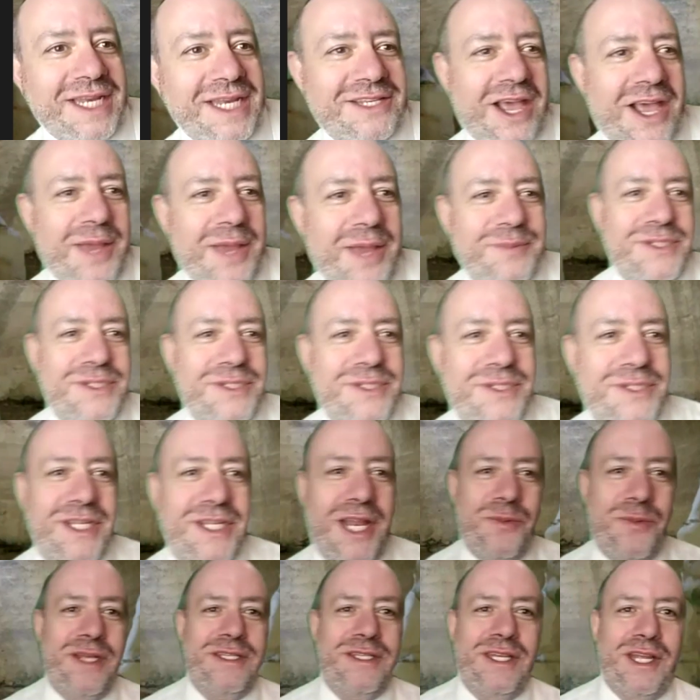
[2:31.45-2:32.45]
times that I
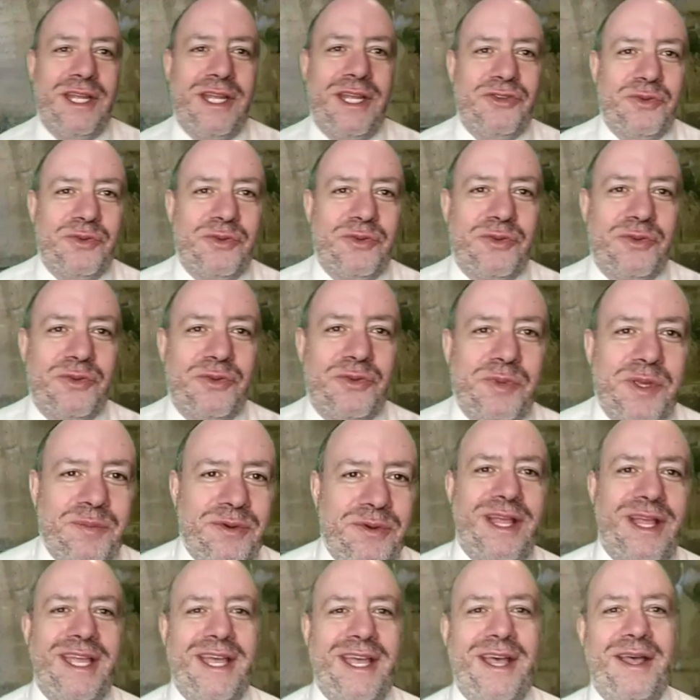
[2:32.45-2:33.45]
went and I took
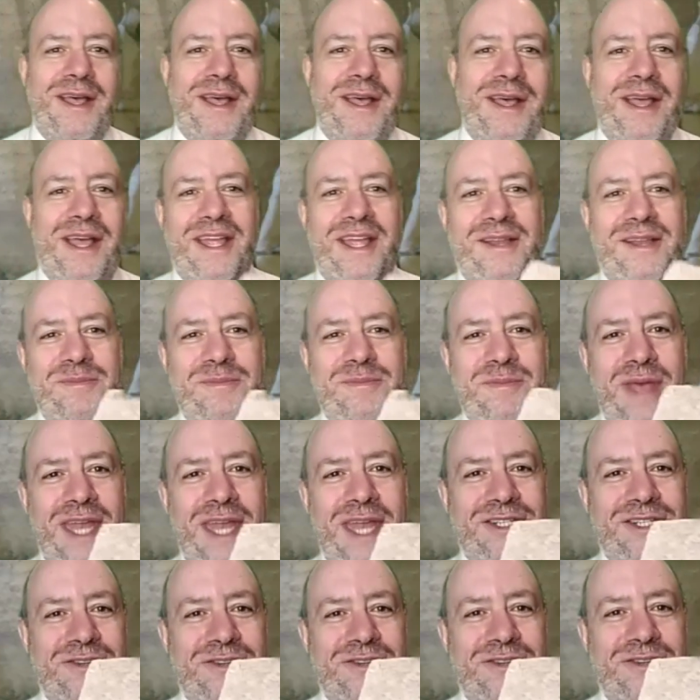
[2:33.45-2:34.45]
people, I
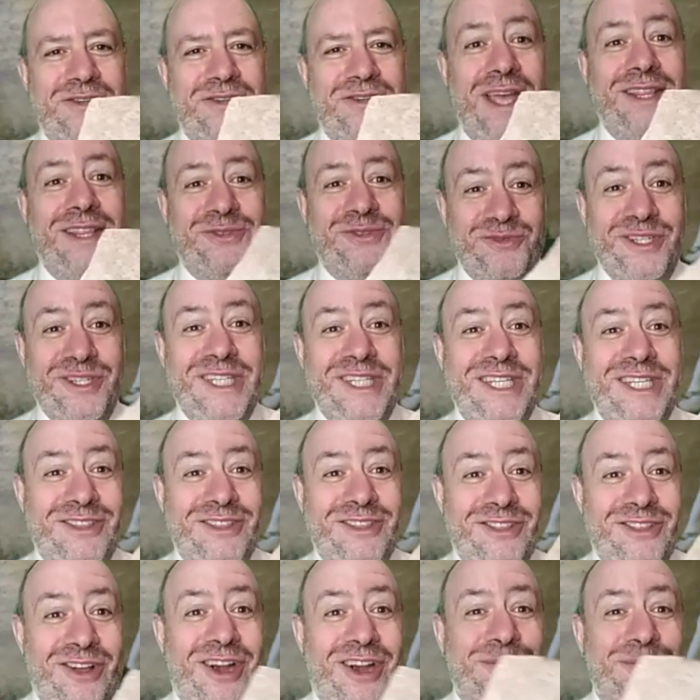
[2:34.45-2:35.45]
managed to find this really
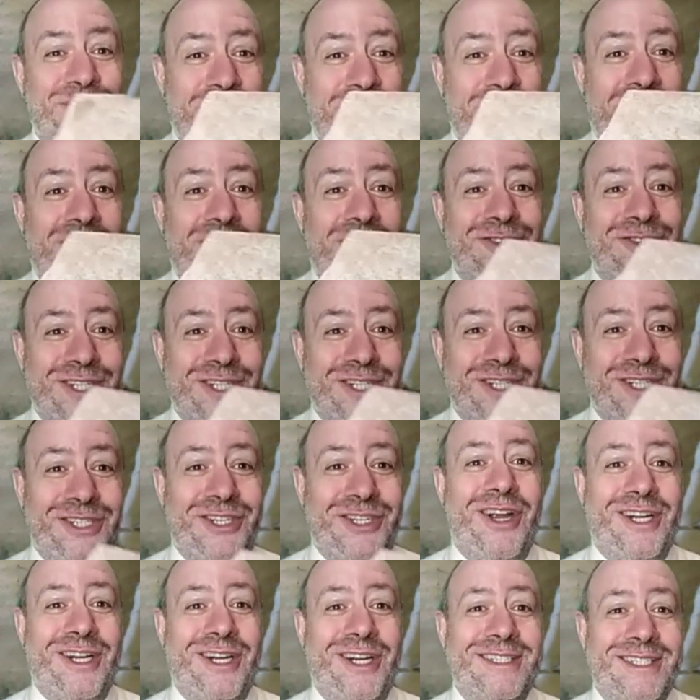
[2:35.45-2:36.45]
large pottery
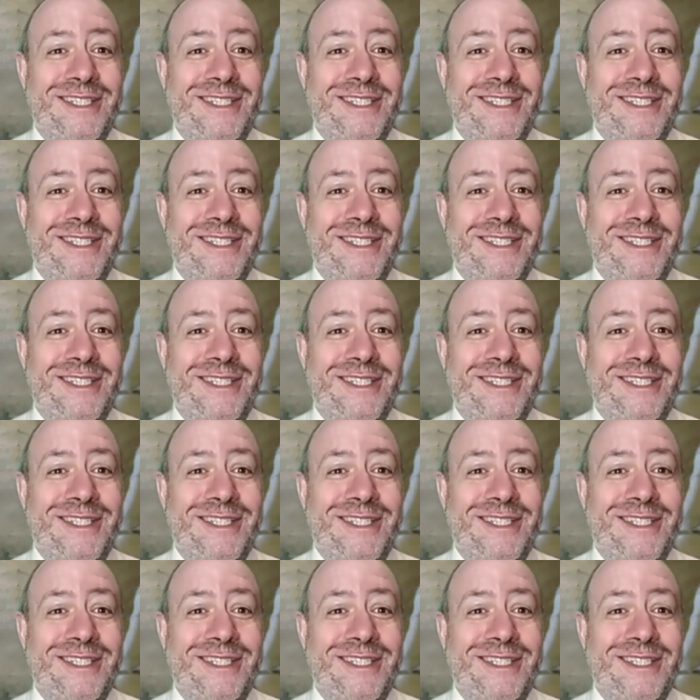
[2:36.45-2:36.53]
shard.